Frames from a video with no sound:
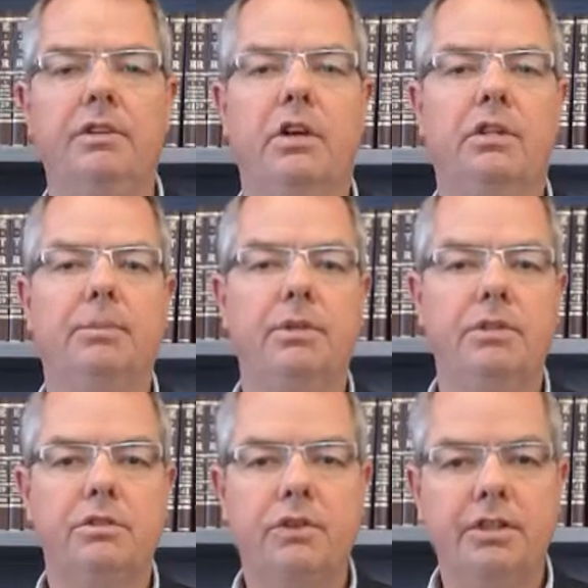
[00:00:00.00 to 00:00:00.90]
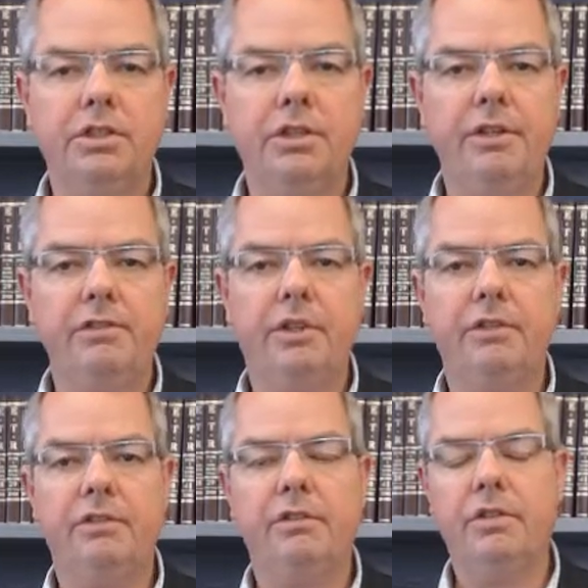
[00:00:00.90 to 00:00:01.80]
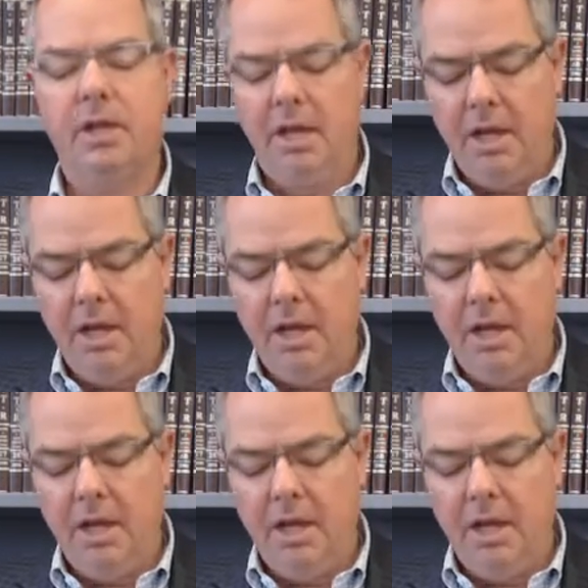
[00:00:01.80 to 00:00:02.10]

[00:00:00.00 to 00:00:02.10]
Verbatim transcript: I talked about discretionary trusts.